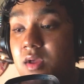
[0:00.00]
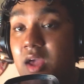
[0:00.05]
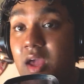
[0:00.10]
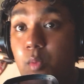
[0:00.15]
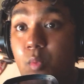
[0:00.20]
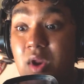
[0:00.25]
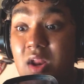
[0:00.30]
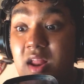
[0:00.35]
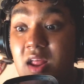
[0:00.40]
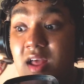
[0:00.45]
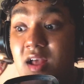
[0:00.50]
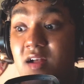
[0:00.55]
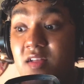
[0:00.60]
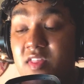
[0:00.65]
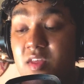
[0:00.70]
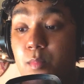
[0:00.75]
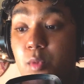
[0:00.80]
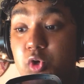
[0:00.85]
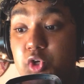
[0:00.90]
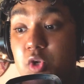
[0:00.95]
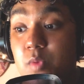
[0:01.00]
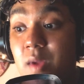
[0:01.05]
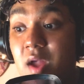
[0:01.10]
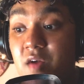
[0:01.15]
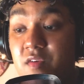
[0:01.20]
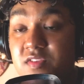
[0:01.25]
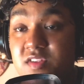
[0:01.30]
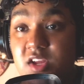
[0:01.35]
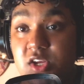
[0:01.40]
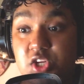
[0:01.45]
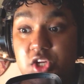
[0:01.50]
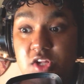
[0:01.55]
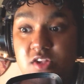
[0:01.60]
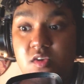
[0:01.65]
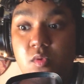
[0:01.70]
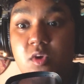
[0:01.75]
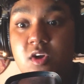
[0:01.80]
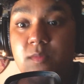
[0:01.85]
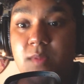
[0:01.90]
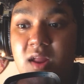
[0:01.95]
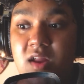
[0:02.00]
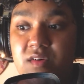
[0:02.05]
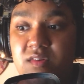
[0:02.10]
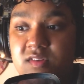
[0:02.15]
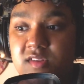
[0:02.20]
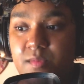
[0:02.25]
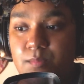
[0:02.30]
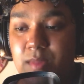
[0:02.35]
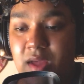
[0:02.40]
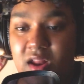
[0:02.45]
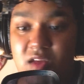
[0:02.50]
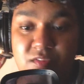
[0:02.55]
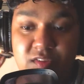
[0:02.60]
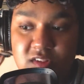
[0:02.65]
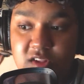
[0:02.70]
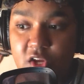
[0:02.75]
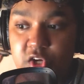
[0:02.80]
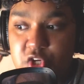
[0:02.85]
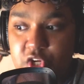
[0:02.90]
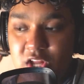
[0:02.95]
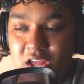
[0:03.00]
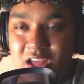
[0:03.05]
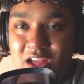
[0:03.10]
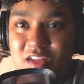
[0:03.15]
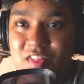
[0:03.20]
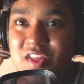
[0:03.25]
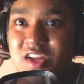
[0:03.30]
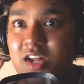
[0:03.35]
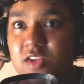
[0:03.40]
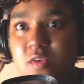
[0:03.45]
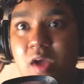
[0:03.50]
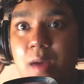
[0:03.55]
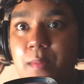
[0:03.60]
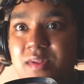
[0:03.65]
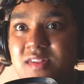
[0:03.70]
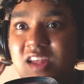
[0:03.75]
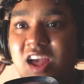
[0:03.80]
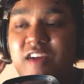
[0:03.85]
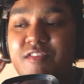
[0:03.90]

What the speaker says: And when the emotional manifestation is a real manifestation, then guess what happens?